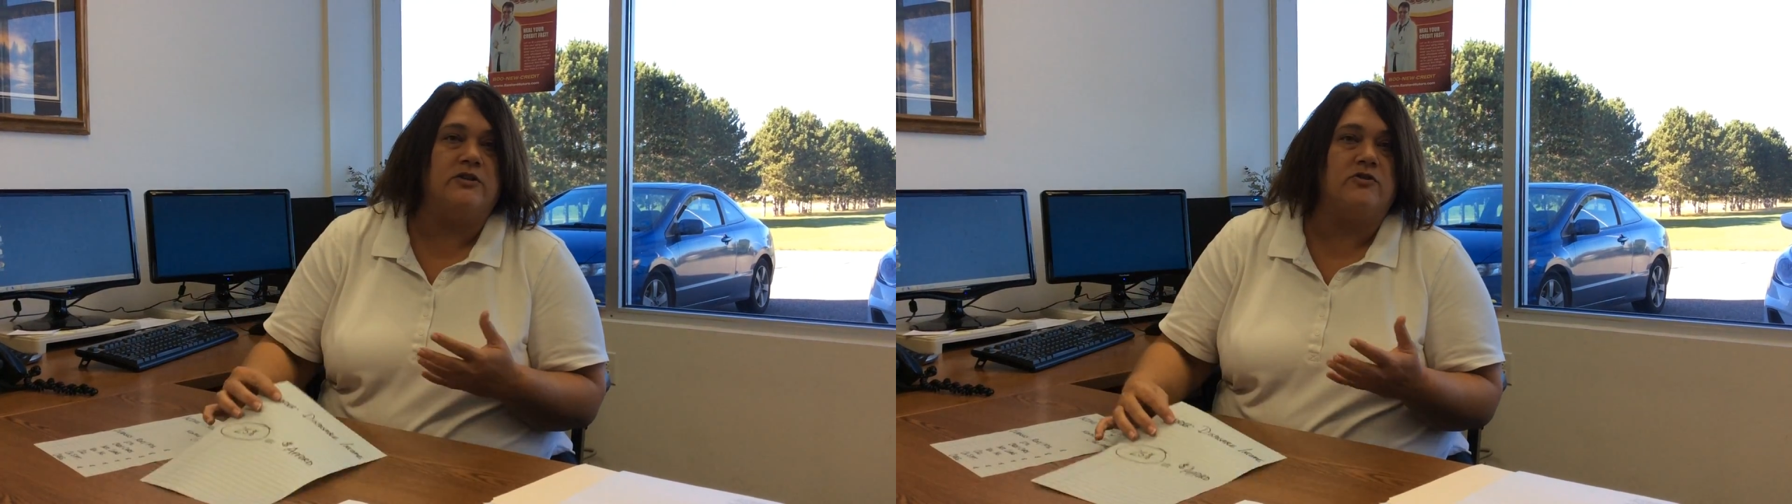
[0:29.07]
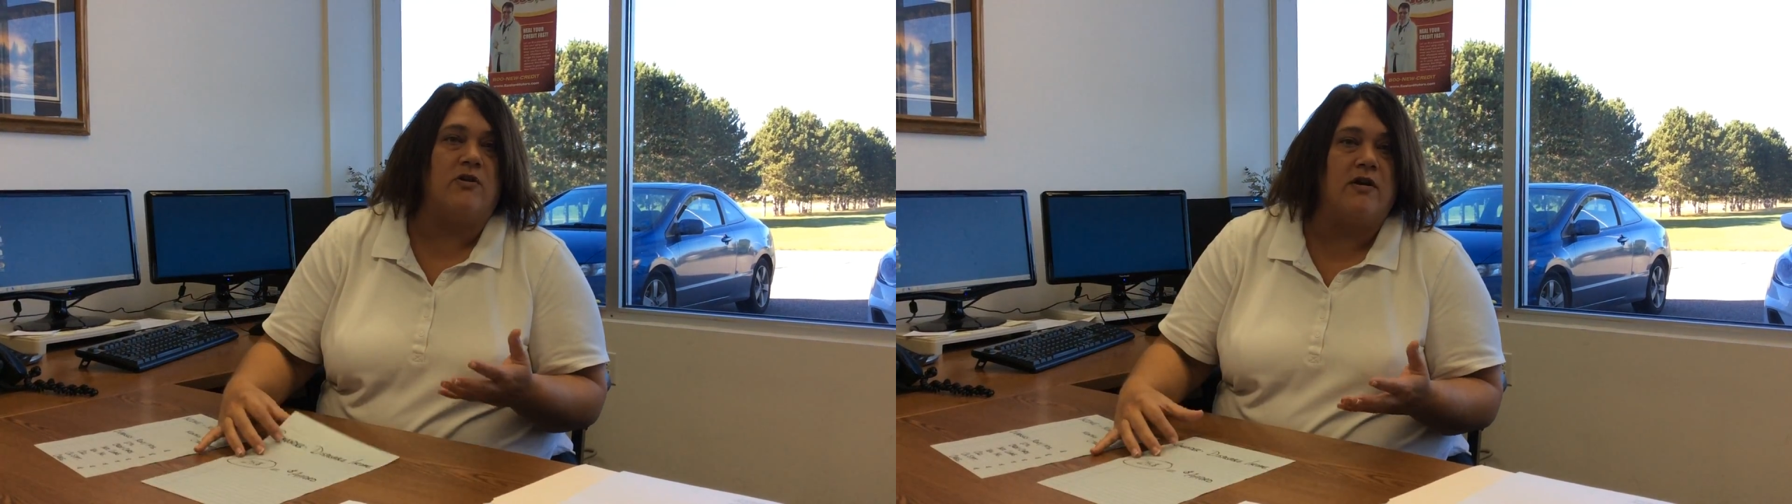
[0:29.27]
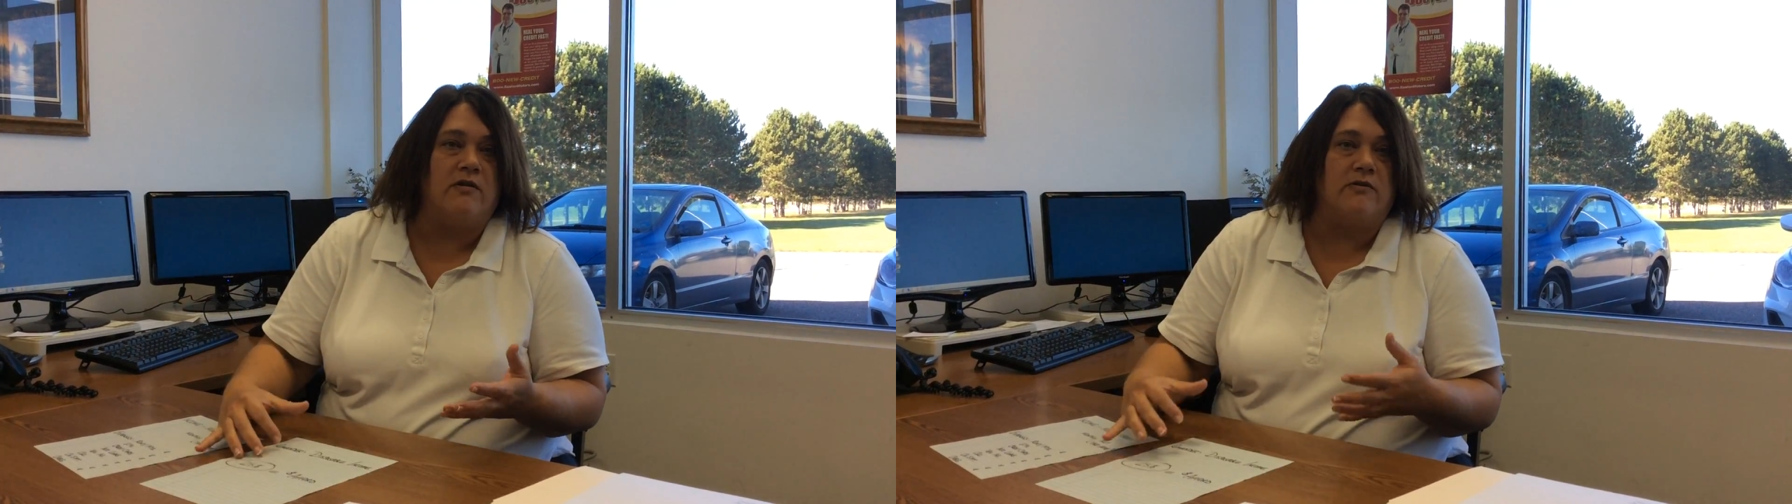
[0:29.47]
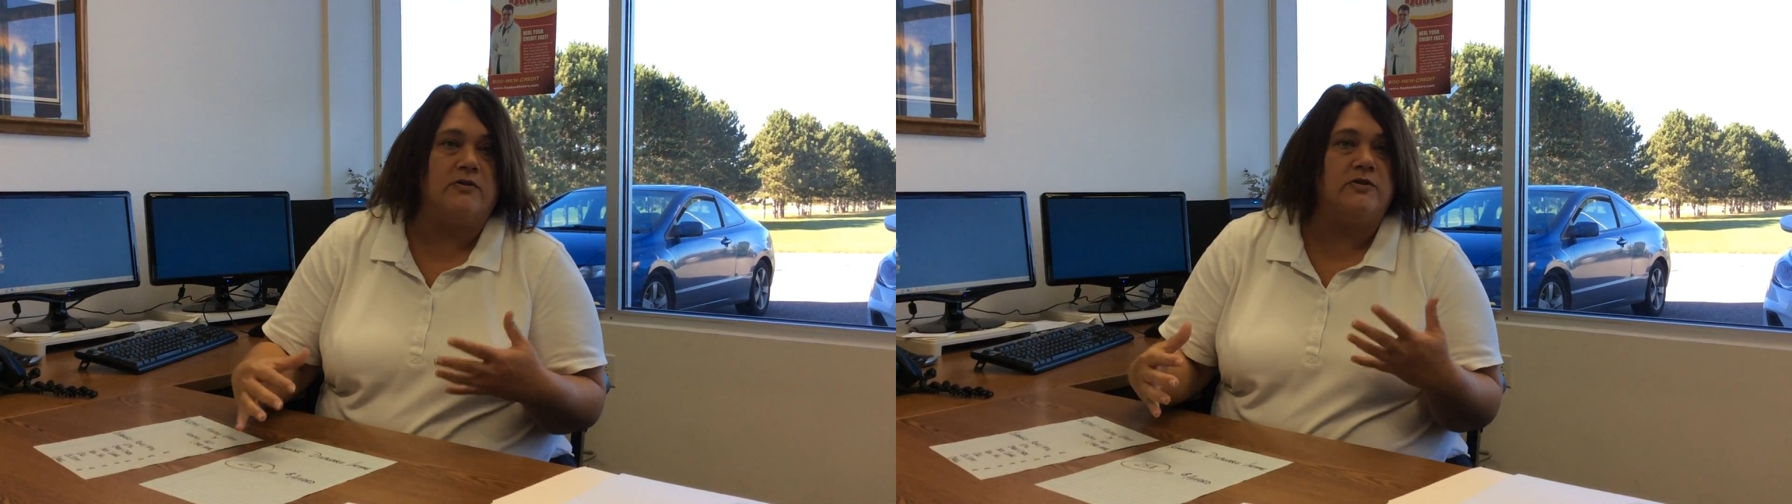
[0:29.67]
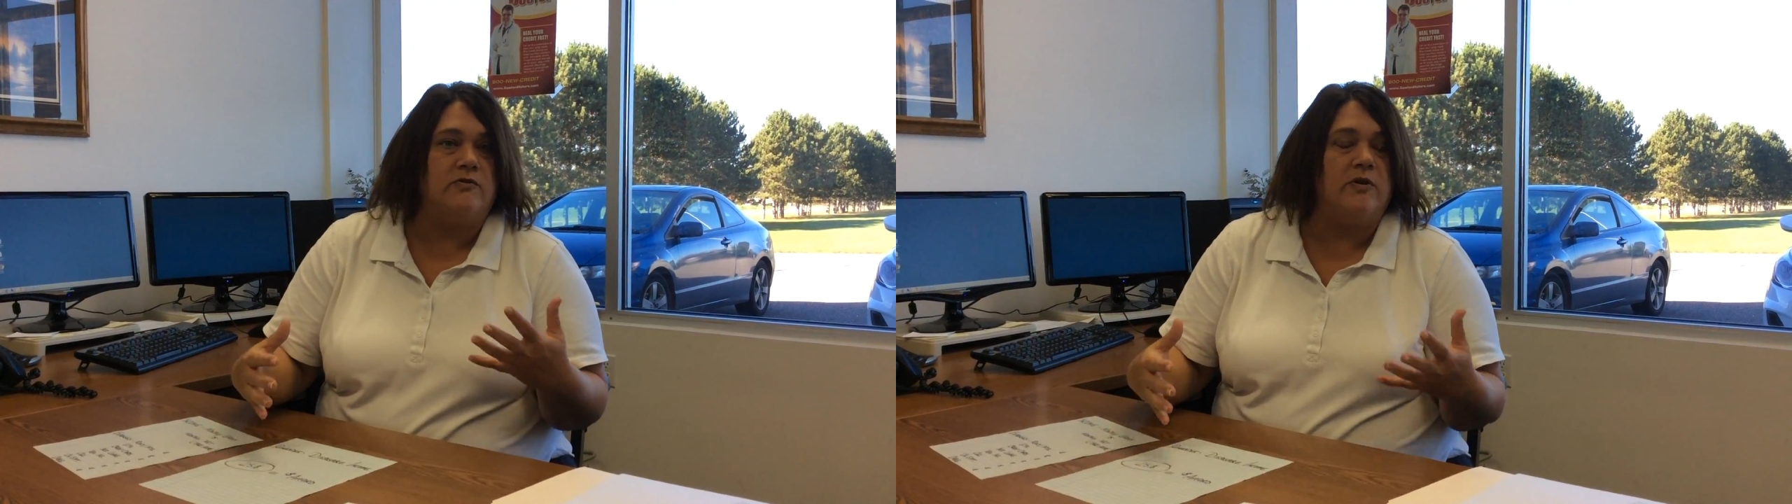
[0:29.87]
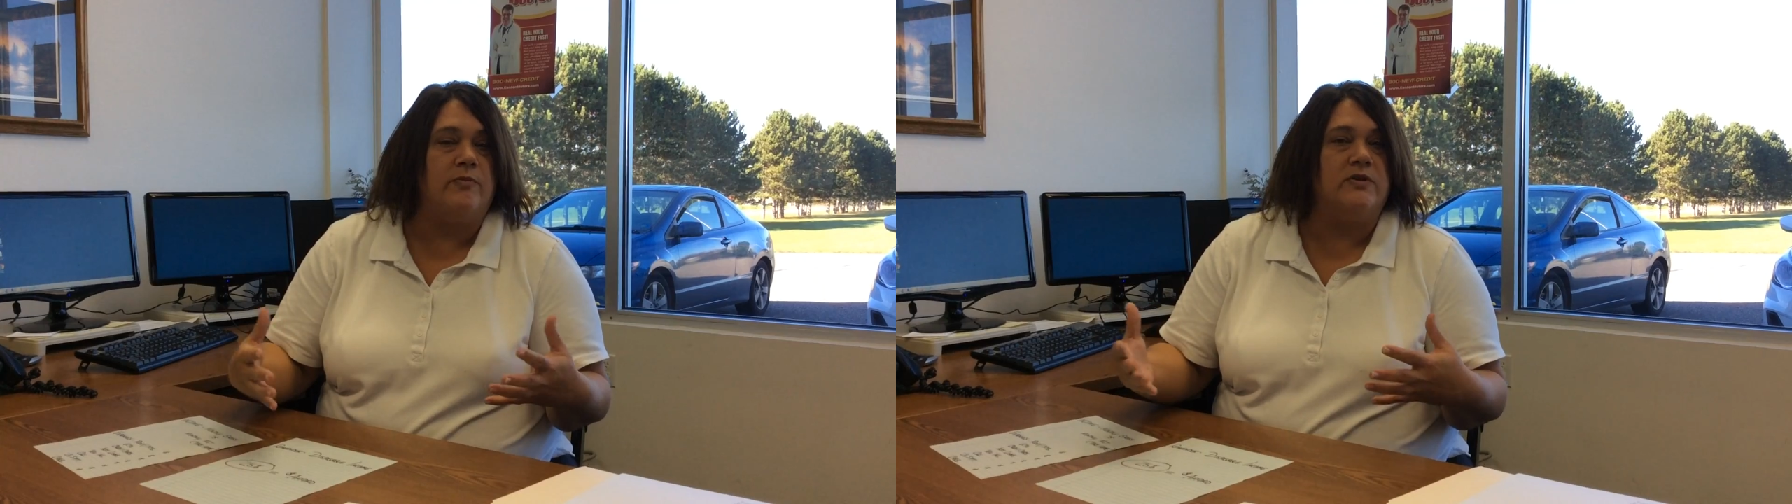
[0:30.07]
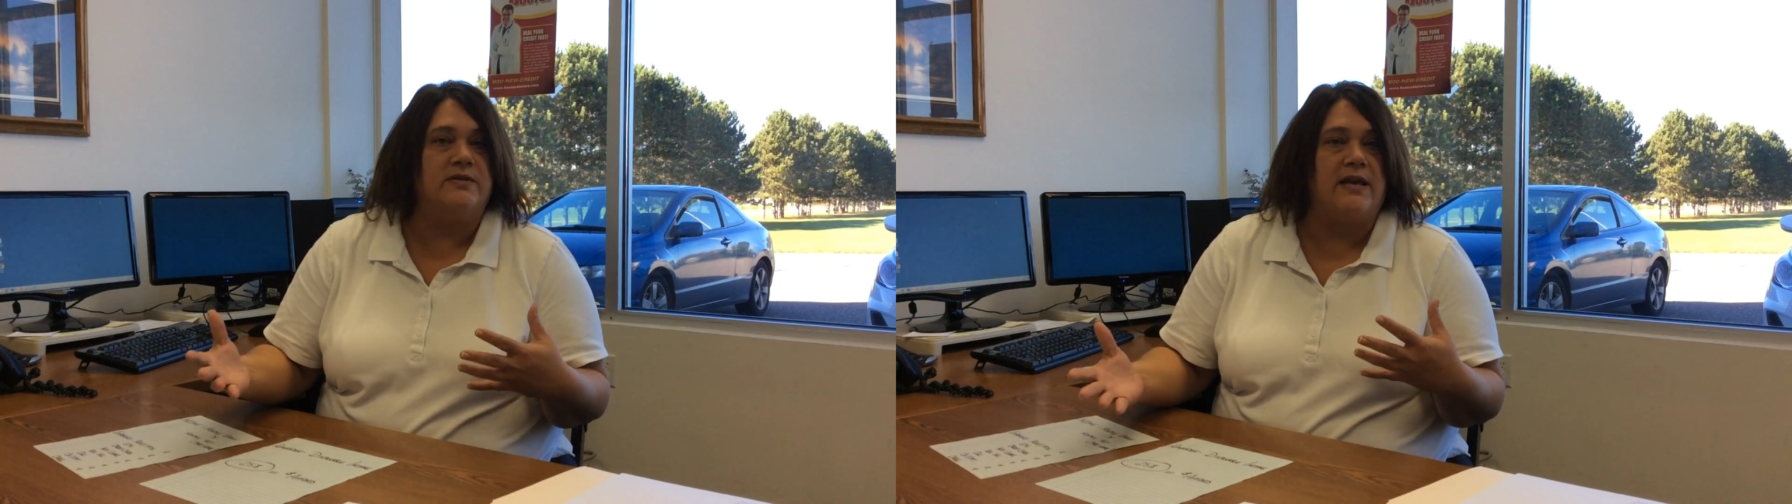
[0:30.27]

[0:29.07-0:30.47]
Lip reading: struggle or scrimp or